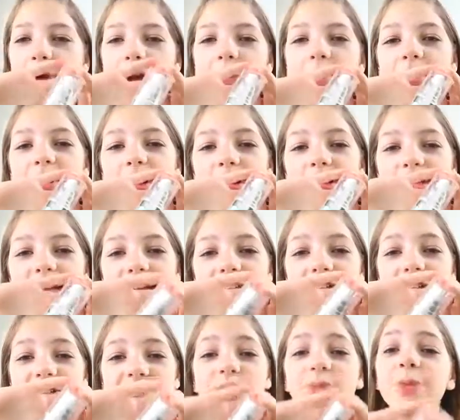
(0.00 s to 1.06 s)
Primer
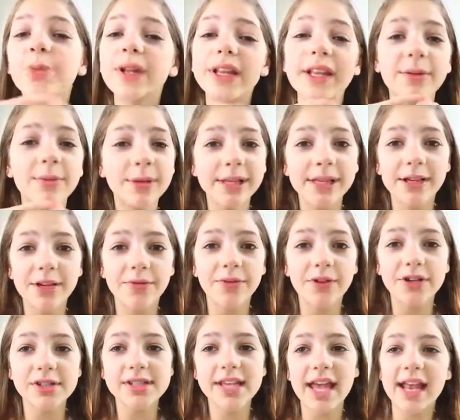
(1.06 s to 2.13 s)
is just really, really good for
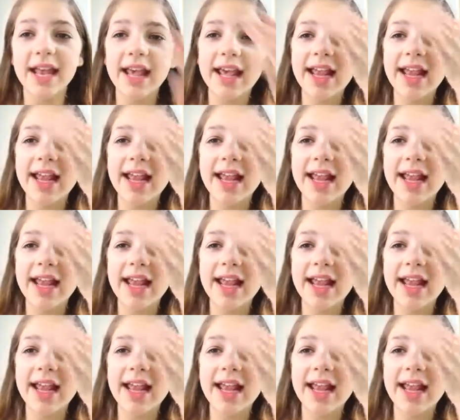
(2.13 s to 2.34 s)
your skin.